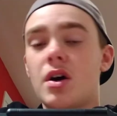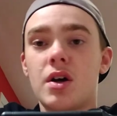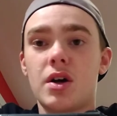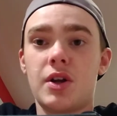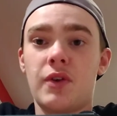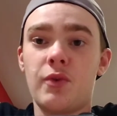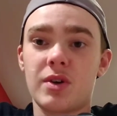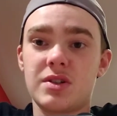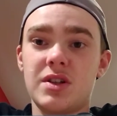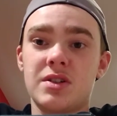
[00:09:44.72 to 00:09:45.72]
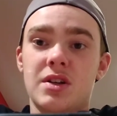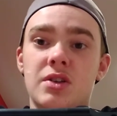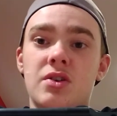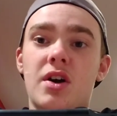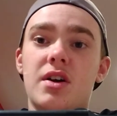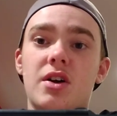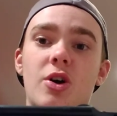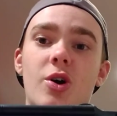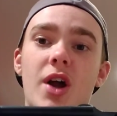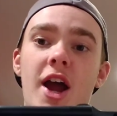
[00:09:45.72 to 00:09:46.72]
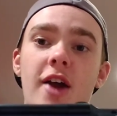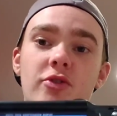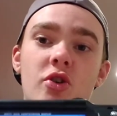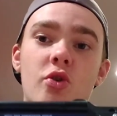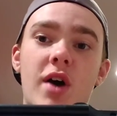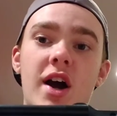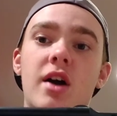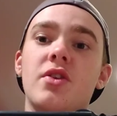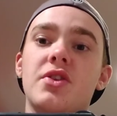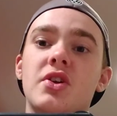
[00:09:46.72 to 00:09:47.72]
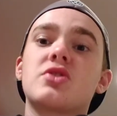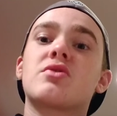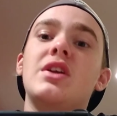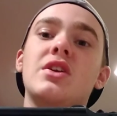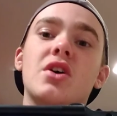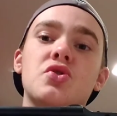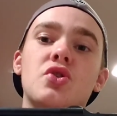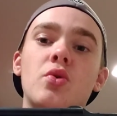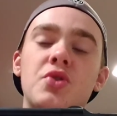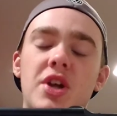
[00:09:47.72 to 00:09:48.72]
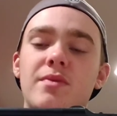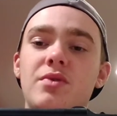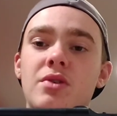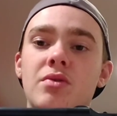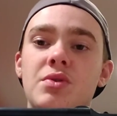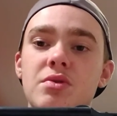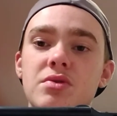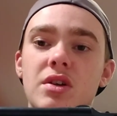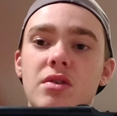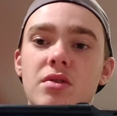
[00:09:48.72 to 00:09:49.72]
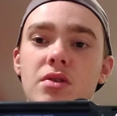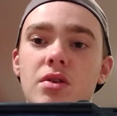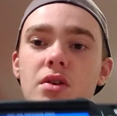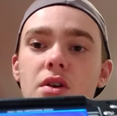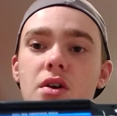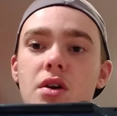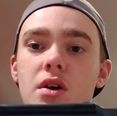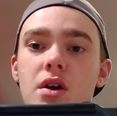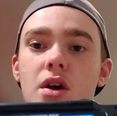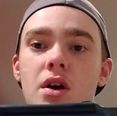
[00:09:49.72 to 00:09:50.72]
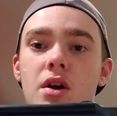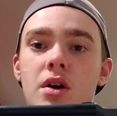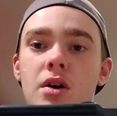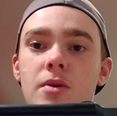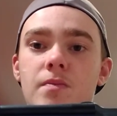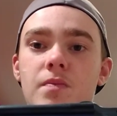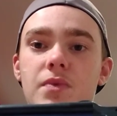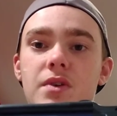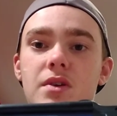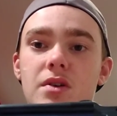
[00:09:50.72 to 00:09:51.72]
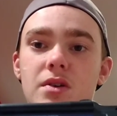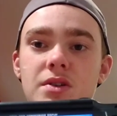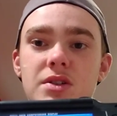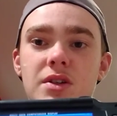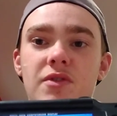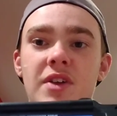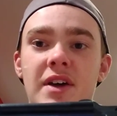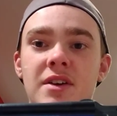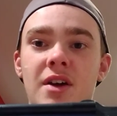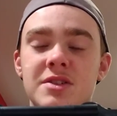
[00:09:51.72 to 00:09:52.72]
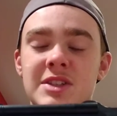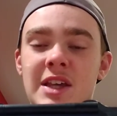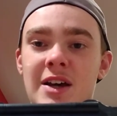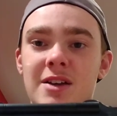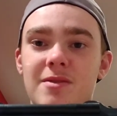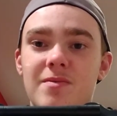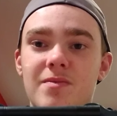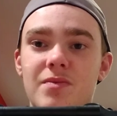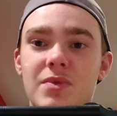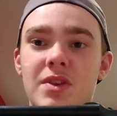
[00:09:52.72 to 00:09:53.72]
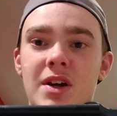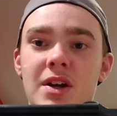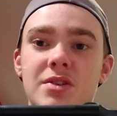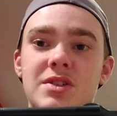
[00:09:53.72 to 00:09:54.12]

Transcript: If you want to see this in the dark, after a while the screen does go dim if you don't use it. Let's see if that does that. There you go.